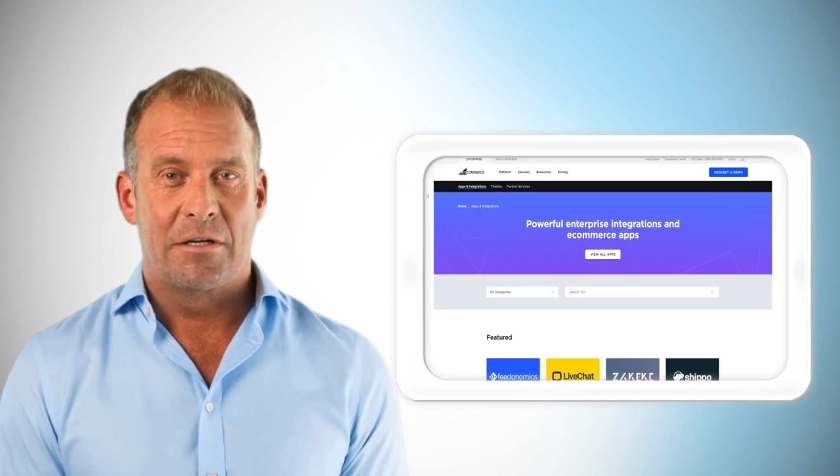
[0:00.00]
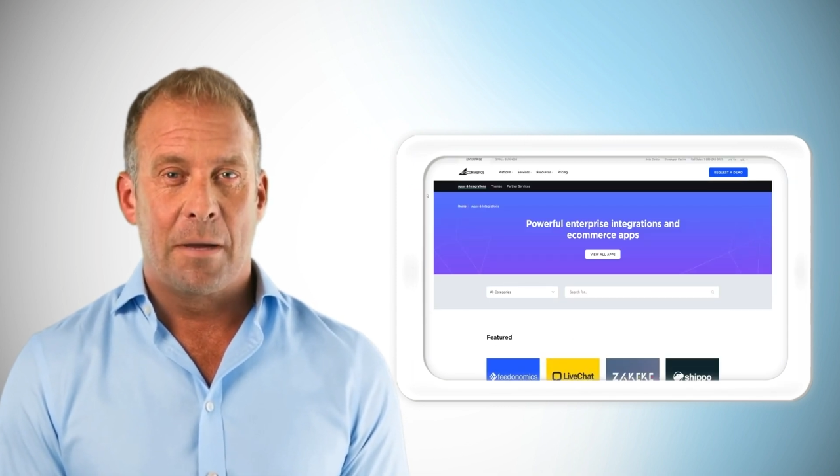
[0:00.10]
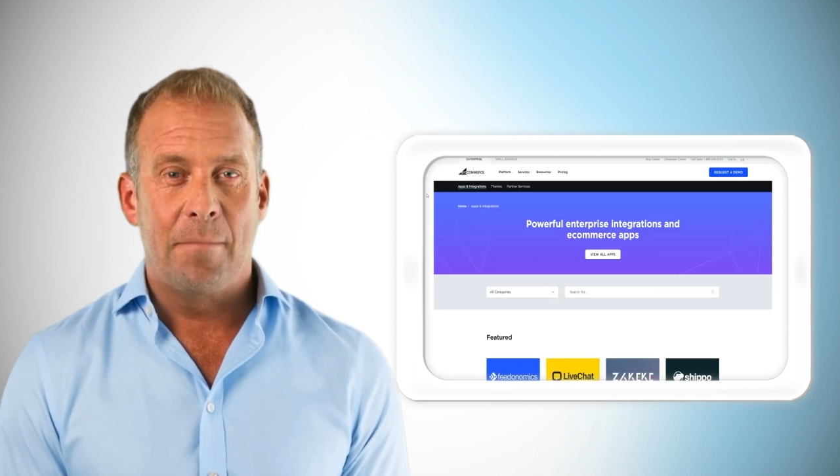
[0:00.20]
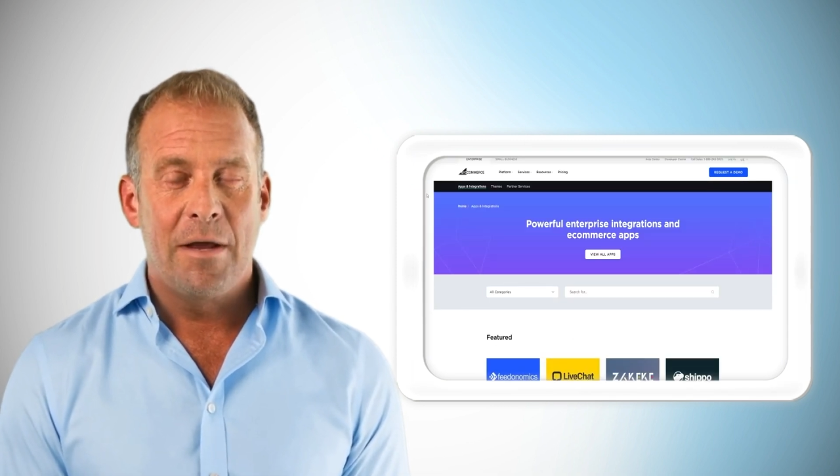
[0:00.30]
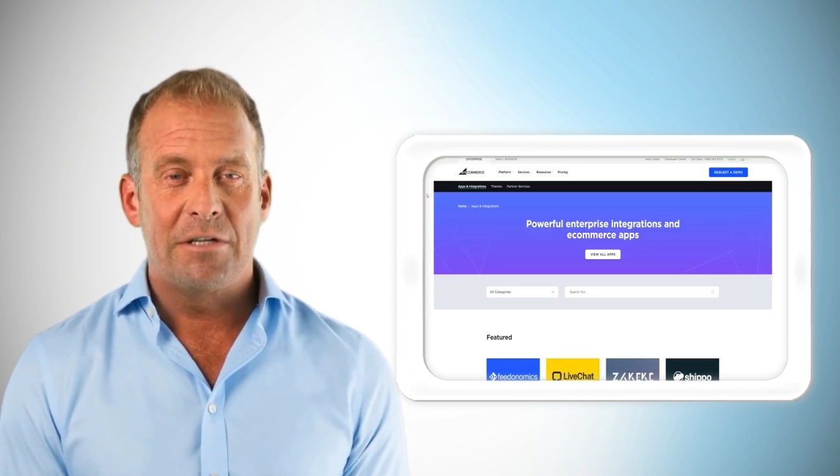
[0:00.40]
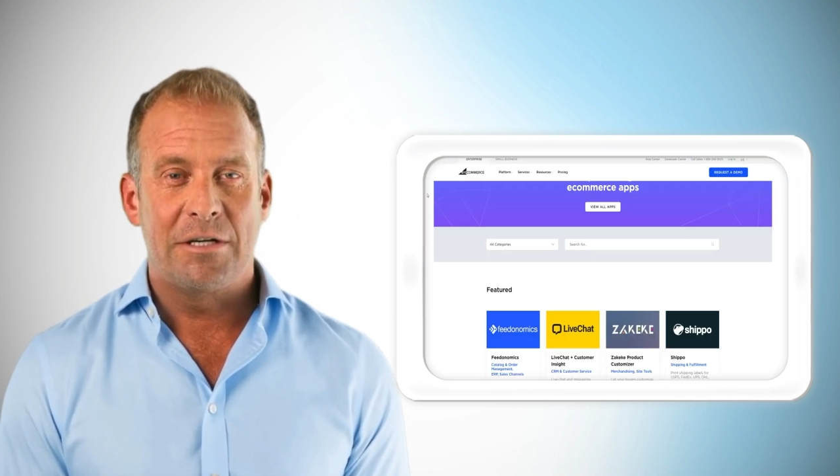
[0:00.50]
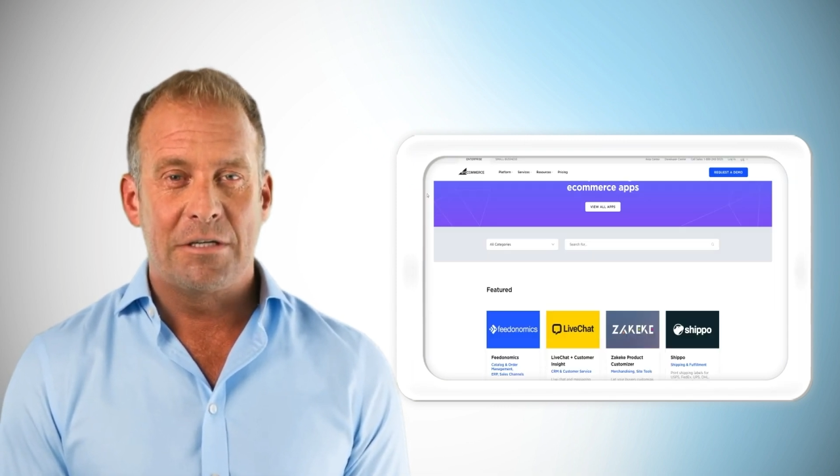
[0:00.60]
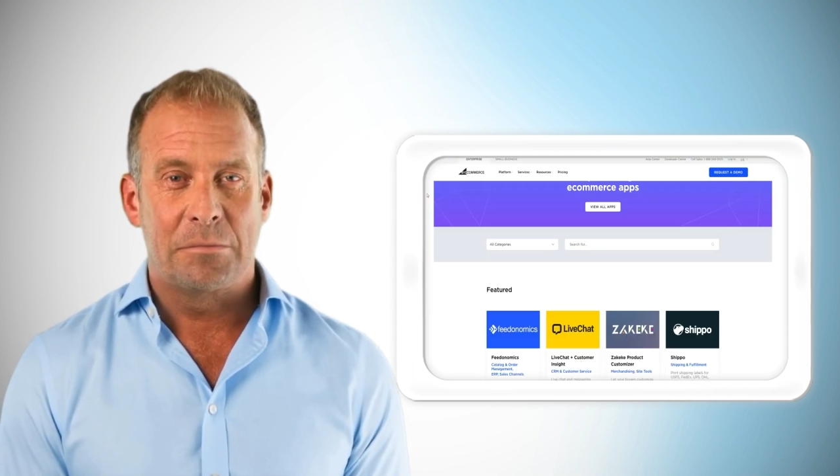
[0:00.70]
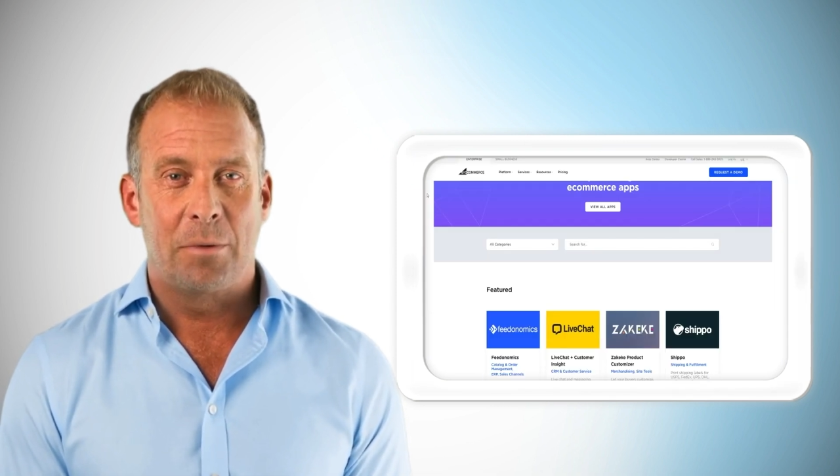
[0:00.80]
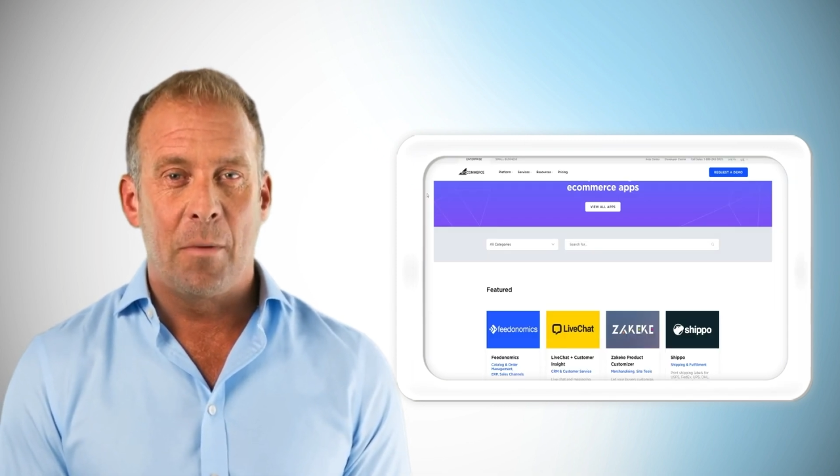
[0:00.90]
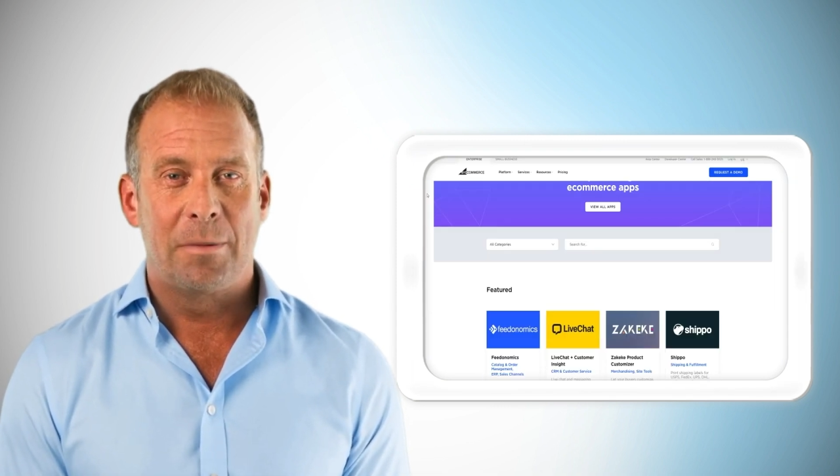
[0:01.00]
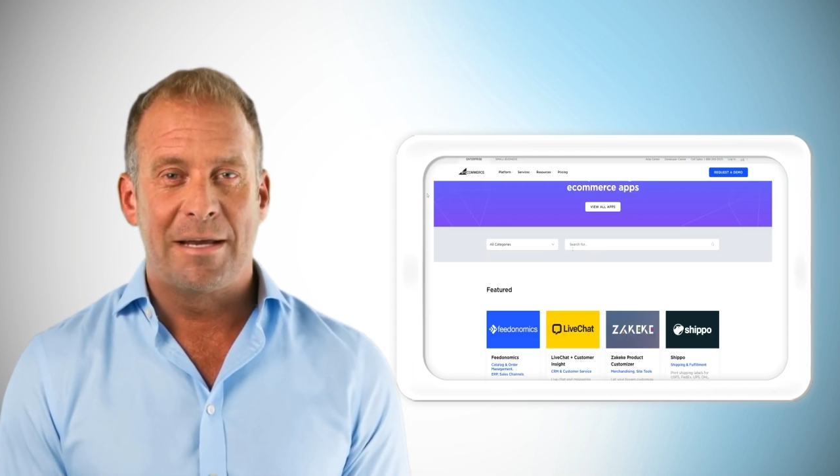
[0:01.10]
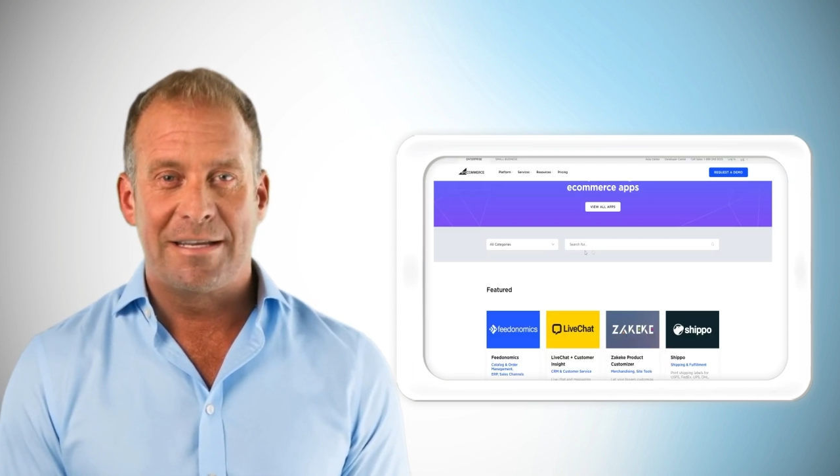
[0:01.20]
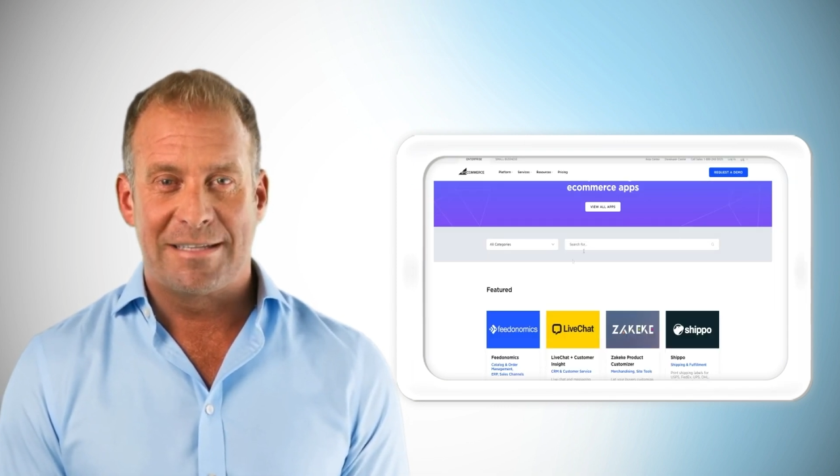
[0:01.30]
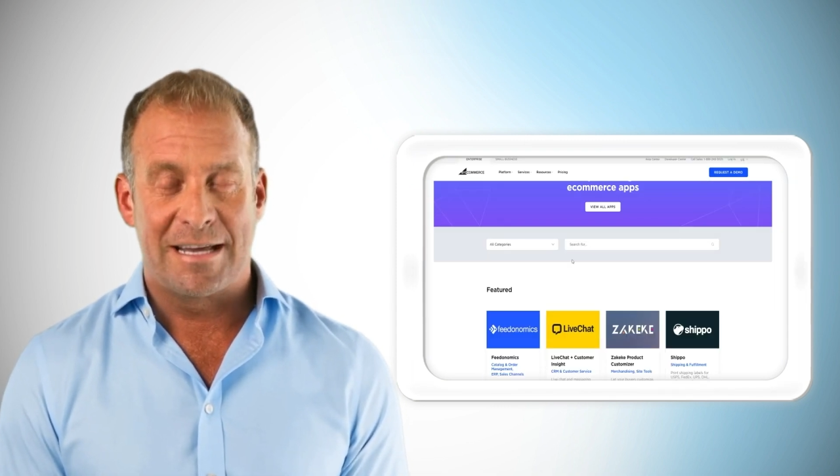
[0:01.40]
Commercient's
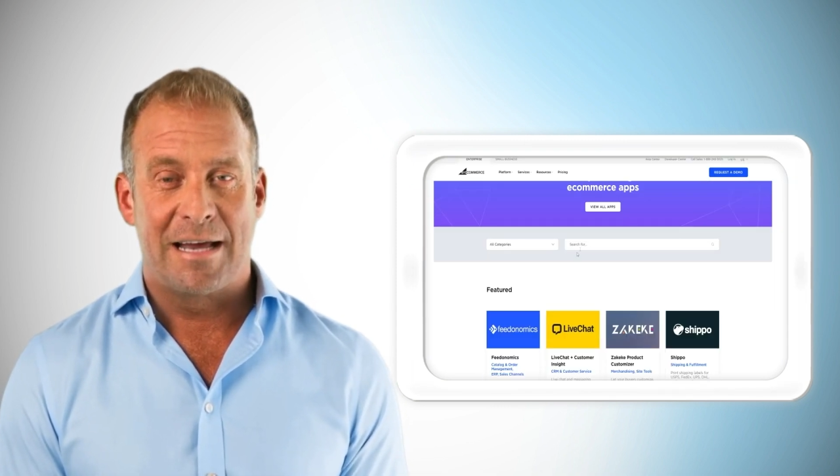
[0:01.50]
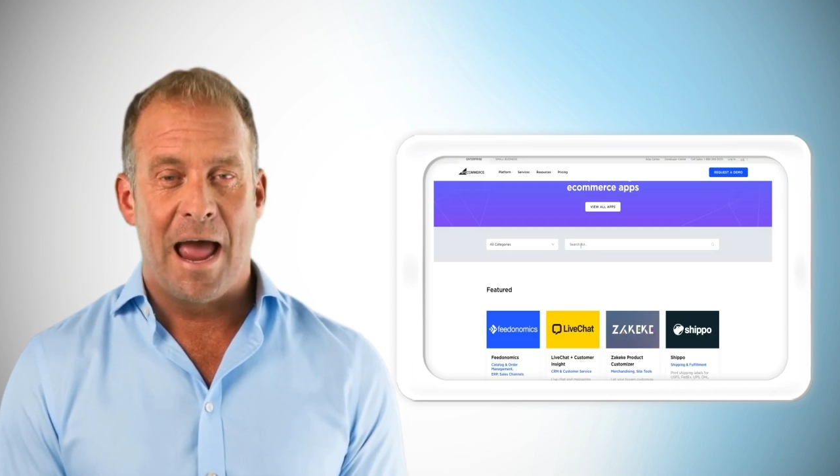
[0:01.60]
popular Sync